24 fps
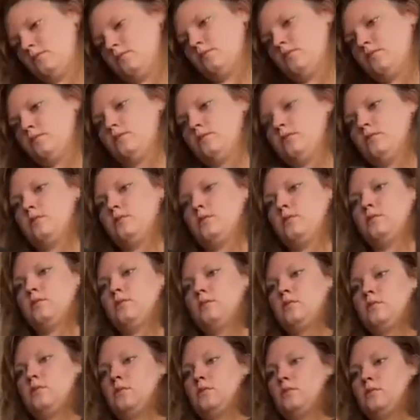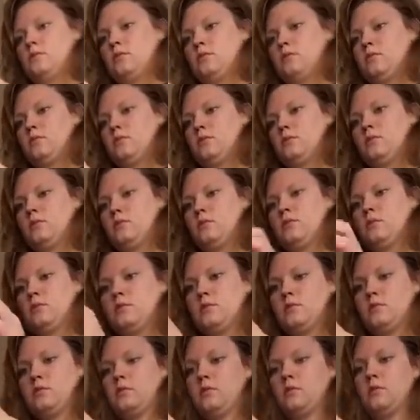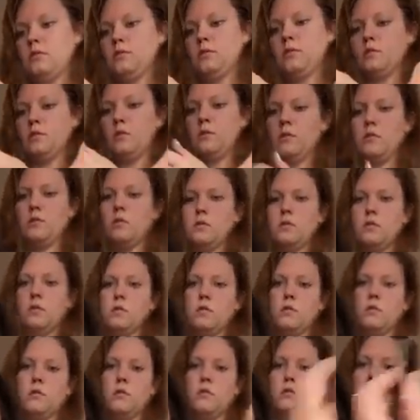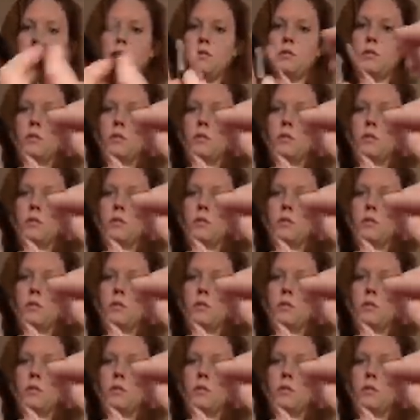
This person isn't speaking.